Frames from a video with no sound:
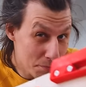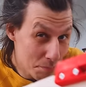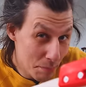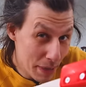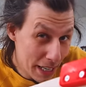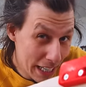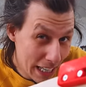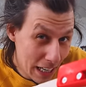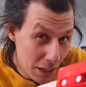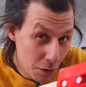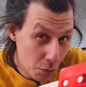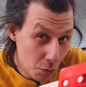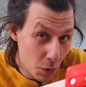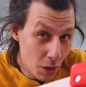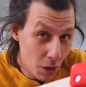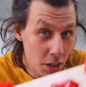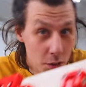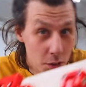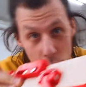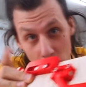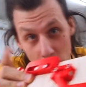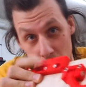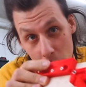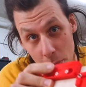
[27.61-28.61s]
made out of
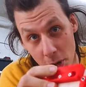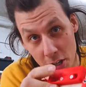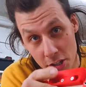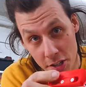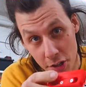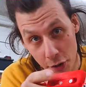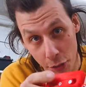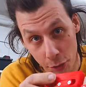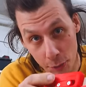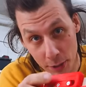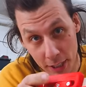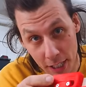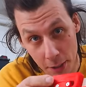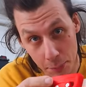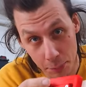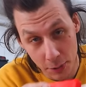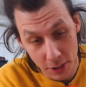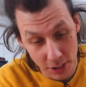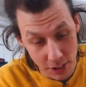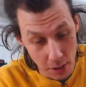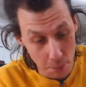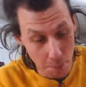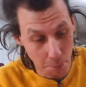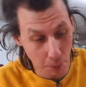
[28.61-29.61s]
wood with a bunch of 3D
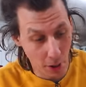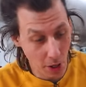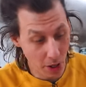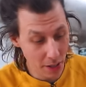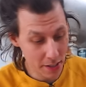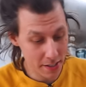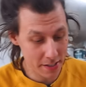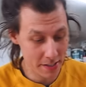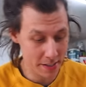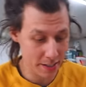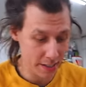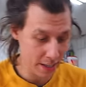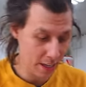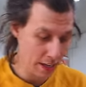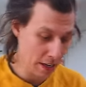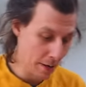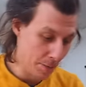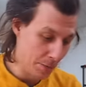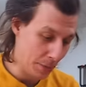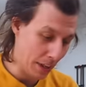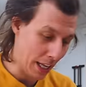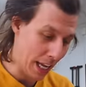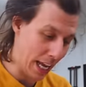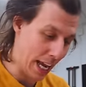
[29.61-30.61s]
printed parts
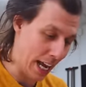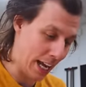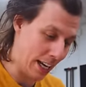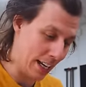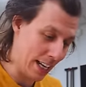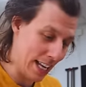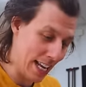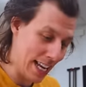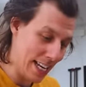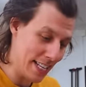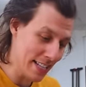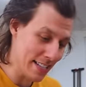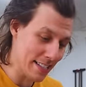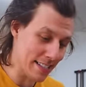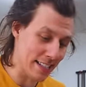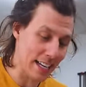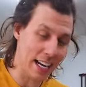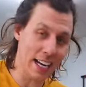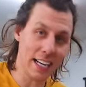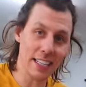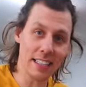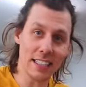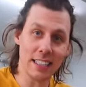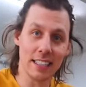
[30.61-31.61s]
and
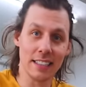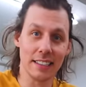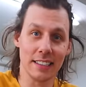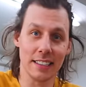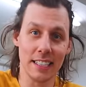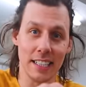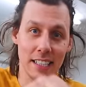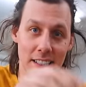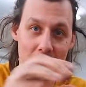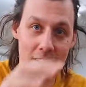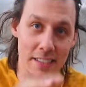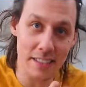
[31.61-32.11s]
inside there's